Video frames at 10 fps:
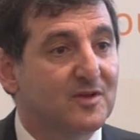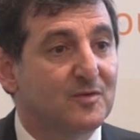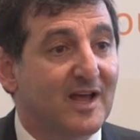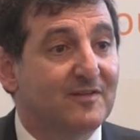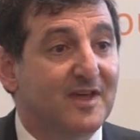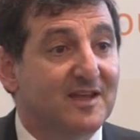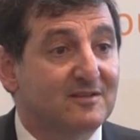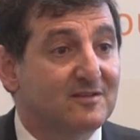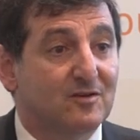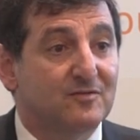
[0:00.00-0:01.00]
of you would have that
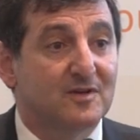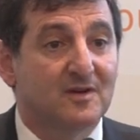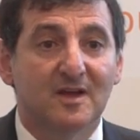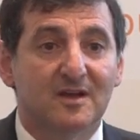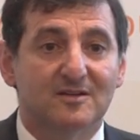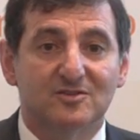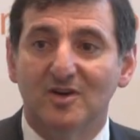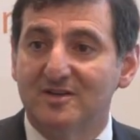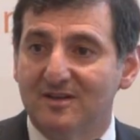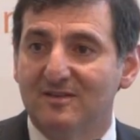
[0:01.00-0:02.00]
yourself. You
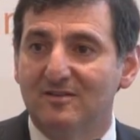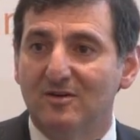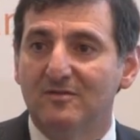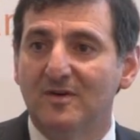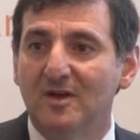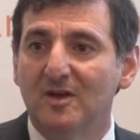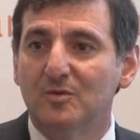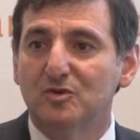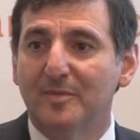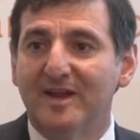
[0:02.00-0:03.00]
construct it yourself.
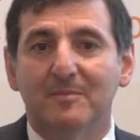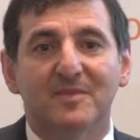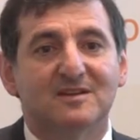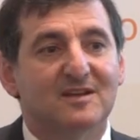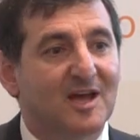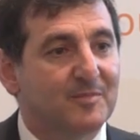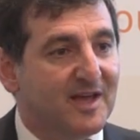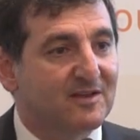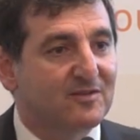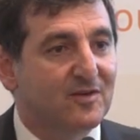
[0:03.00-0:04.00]
We'll talk about our mid cap
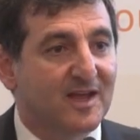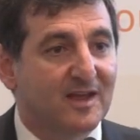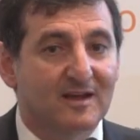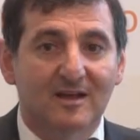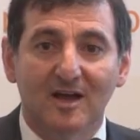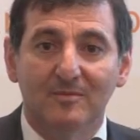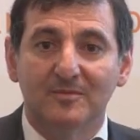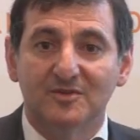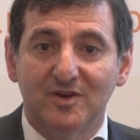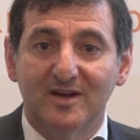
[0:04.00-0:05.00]
X30
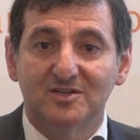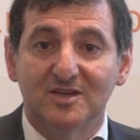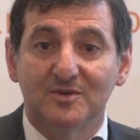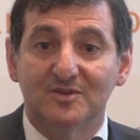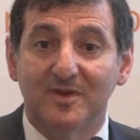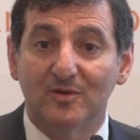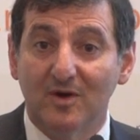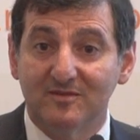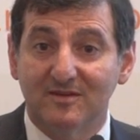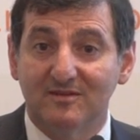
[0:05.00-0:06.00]
income strategy, which has been
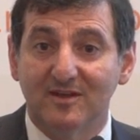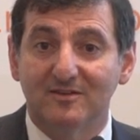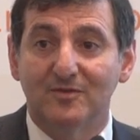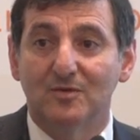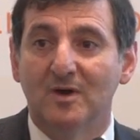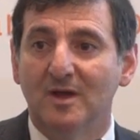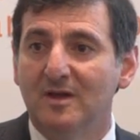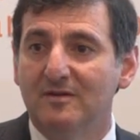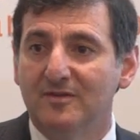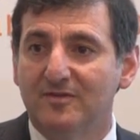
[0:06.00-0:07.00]
quite successful
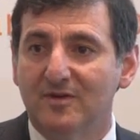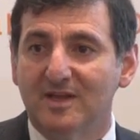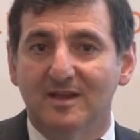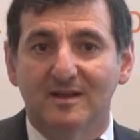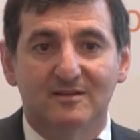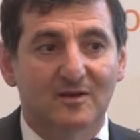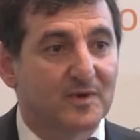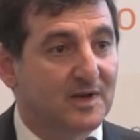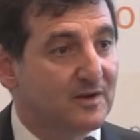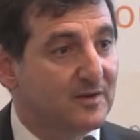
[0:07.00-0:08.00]
for 3 years. And
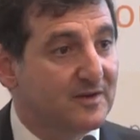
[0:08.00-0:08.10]
we